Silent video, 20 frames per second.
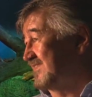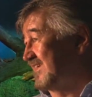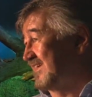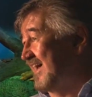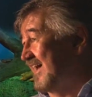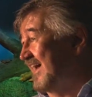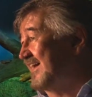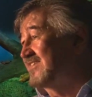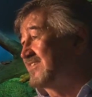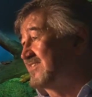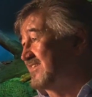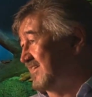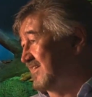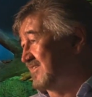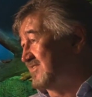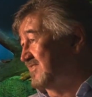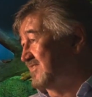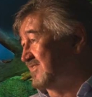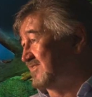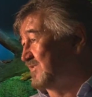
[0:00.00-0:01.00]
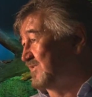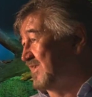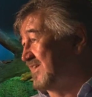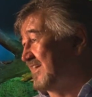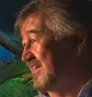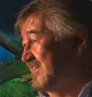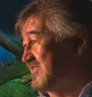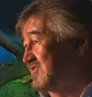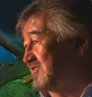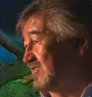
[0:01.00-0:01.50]
liked it
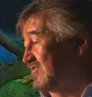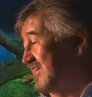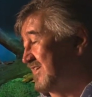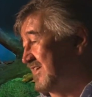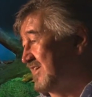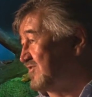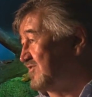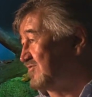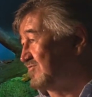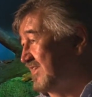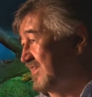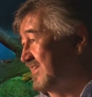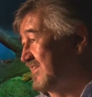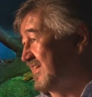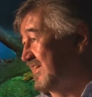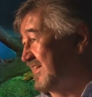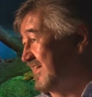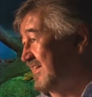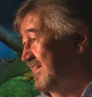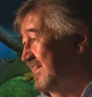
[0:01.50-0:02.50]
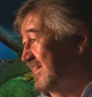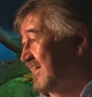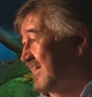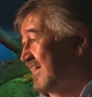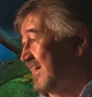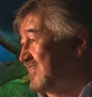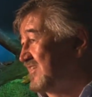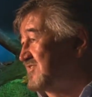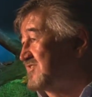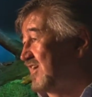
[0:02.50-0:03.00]
when they saw it in 3D.
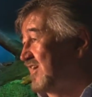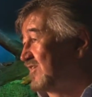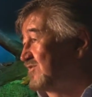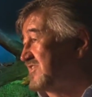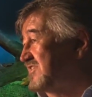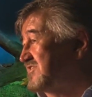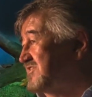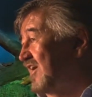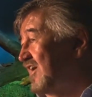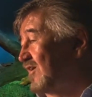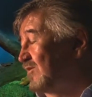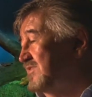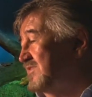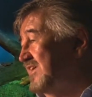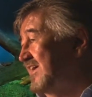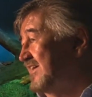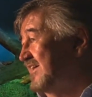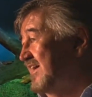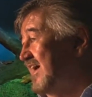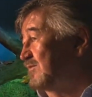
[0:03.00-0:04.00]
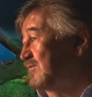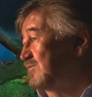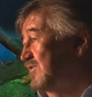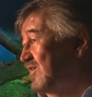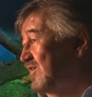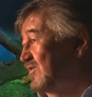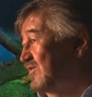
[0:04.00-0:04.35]
And so the sculpting kept